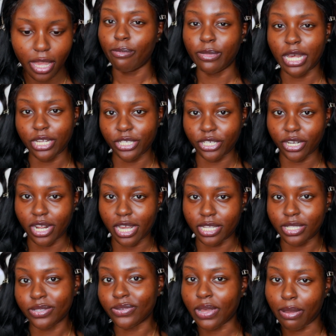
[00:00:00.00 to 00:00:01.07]
I'm not sure
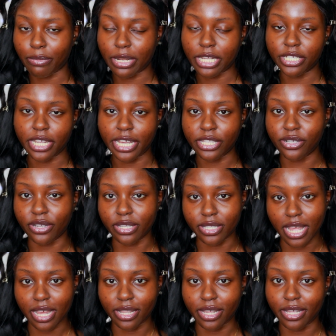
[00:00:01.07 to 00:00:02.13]
as to how many shades are
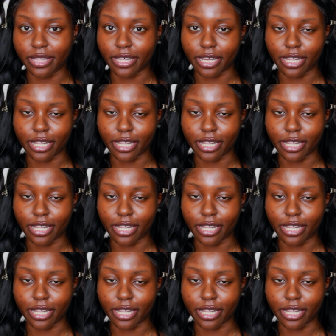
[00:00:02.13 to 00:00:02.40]
exactly in the